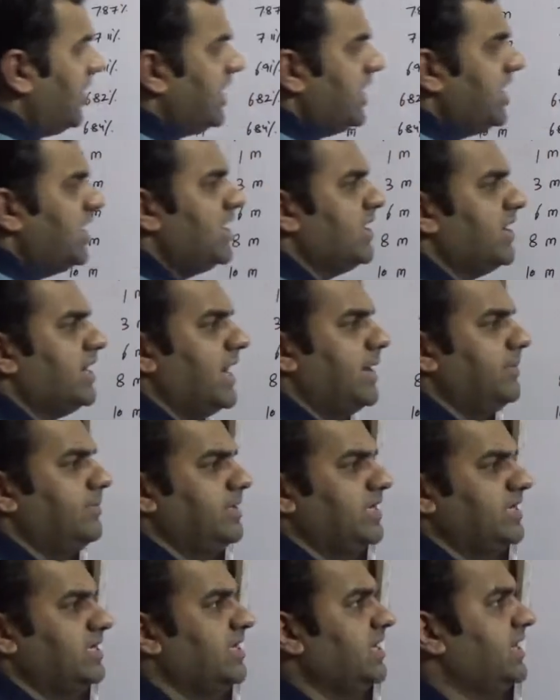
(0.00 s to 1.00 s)
here I am
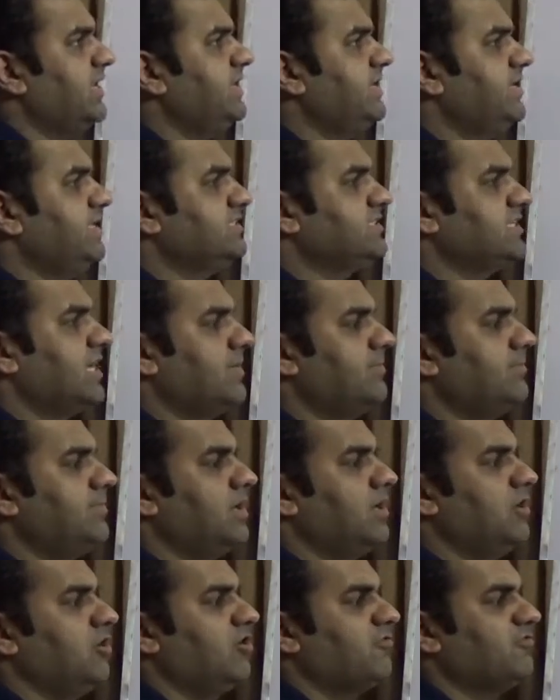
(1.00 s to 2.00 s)
taking an
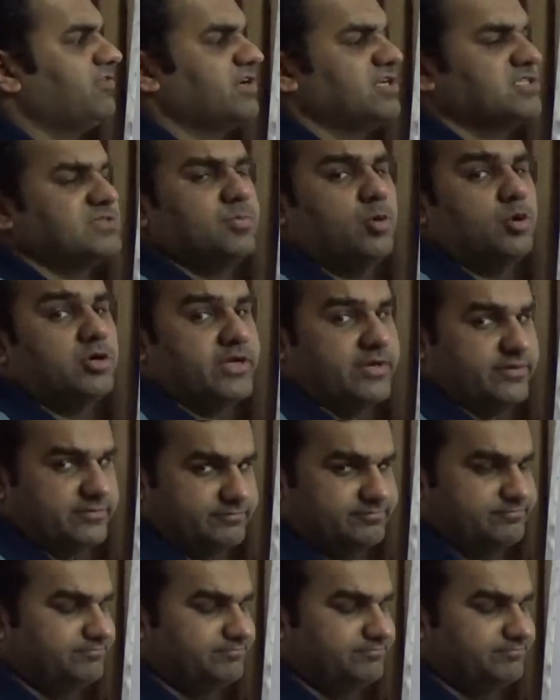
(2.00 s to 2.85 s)
example of an exporter.